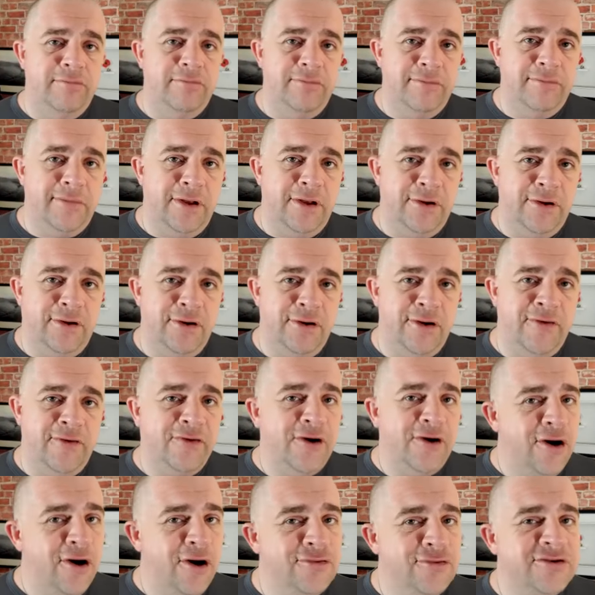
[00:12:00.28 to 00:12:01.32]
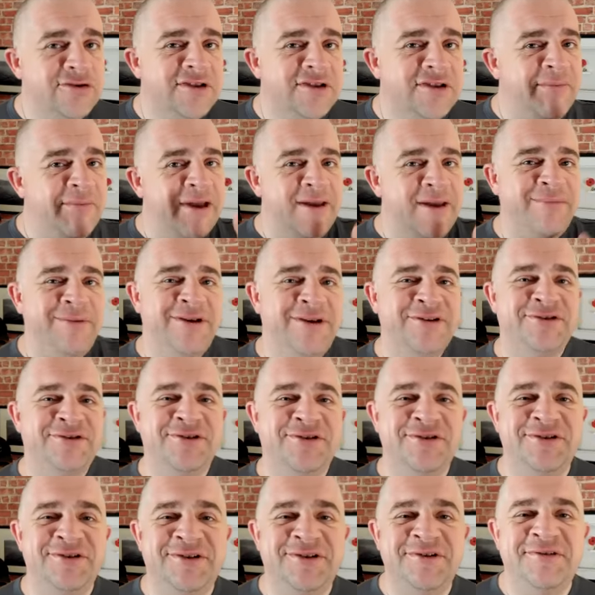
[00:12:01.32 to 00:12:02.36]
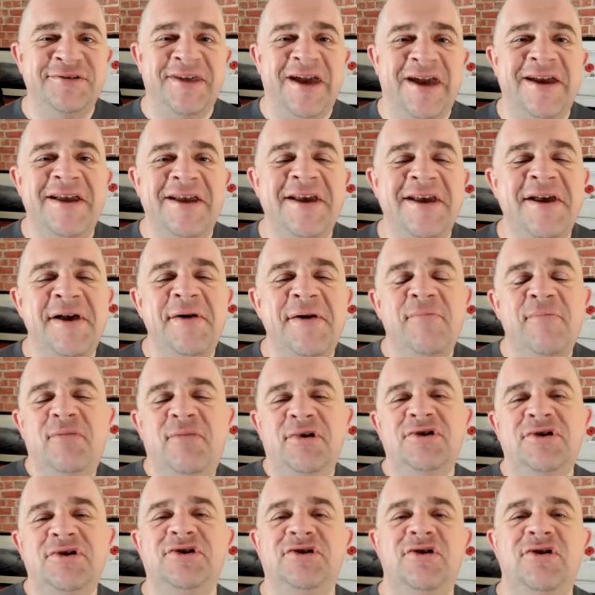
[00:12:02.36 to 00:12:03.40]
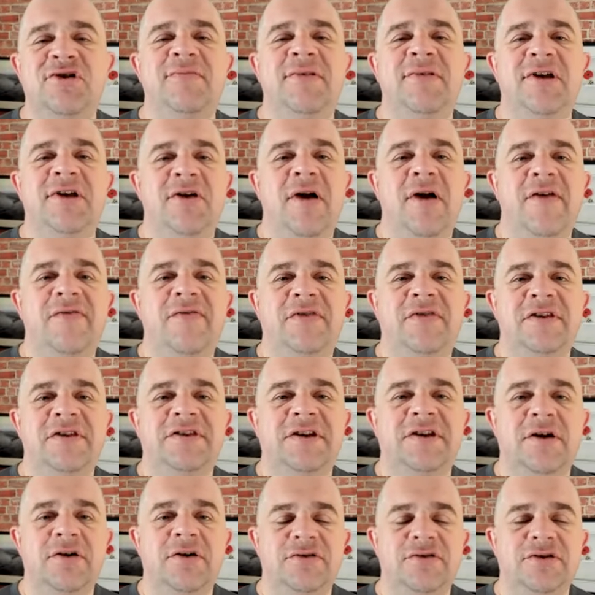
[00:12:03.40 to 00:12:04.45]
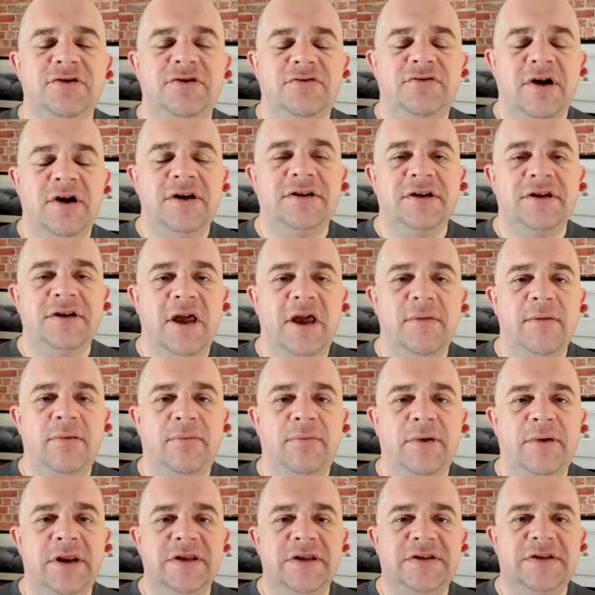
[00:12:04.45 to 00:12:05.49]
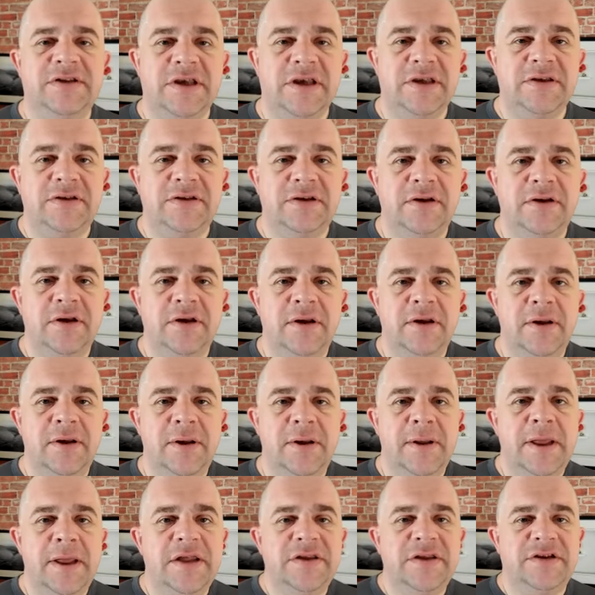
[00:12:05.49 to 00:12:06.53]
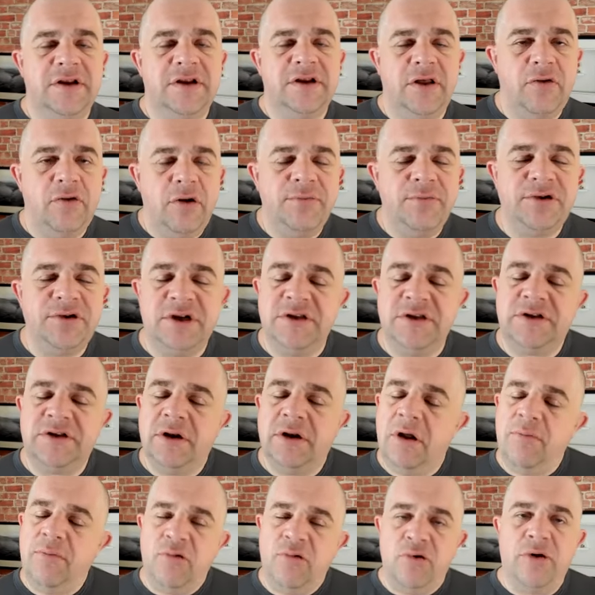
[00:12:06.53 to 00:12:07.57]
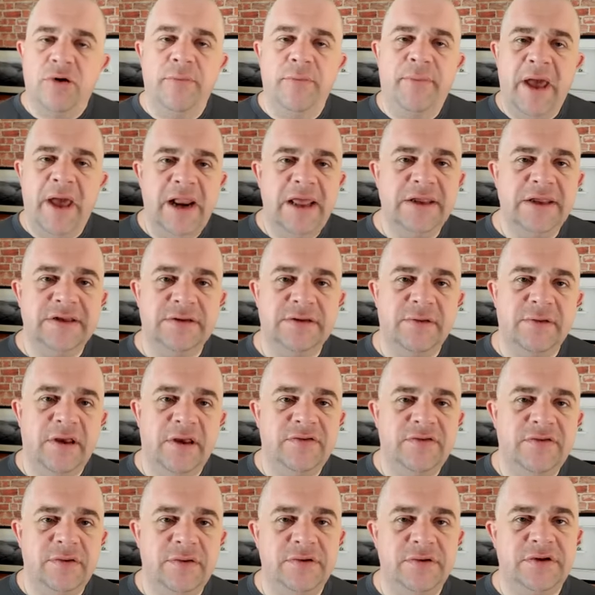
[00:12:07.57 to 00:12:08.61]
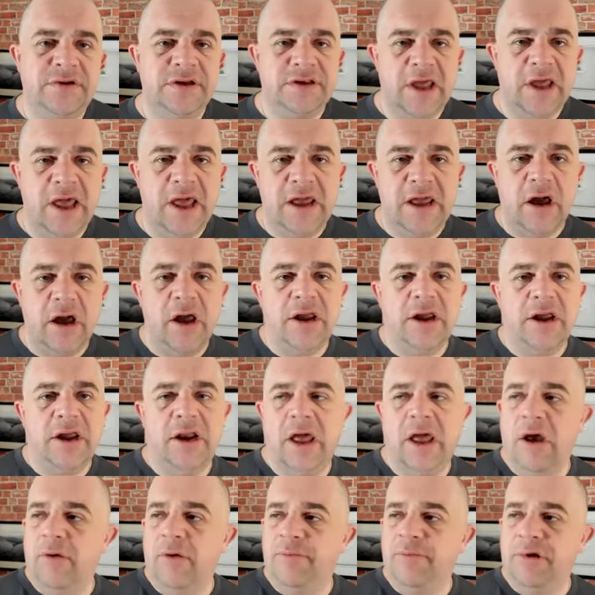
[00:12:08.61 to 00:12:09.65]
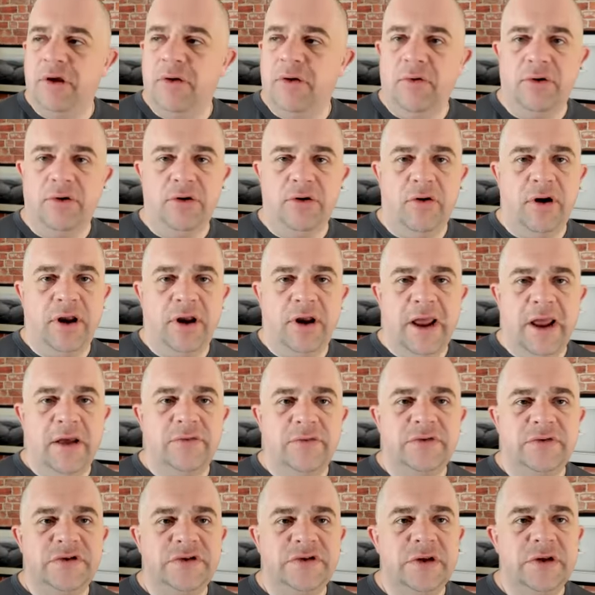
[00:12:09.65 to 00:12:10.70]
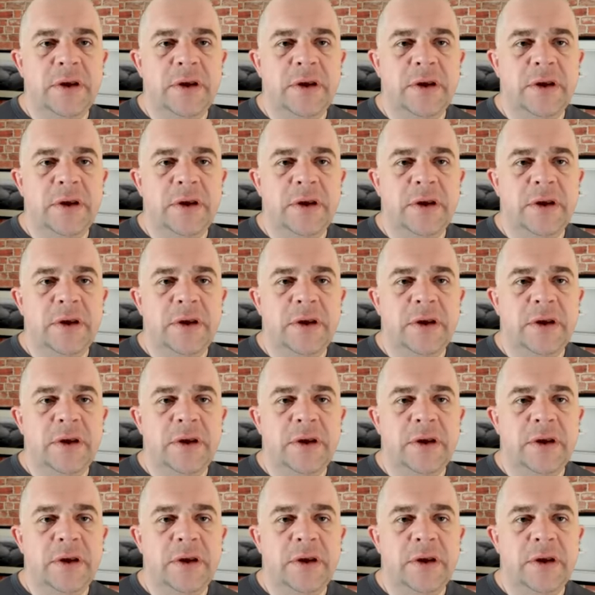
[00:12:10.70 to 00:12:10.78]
a good enough coach, then maybe you shouldn't do that. But assuming you have the skills and traits and capabilities, it's another option. It's a lot more compelling to me. If someone says, hey, I can help you on your accounts,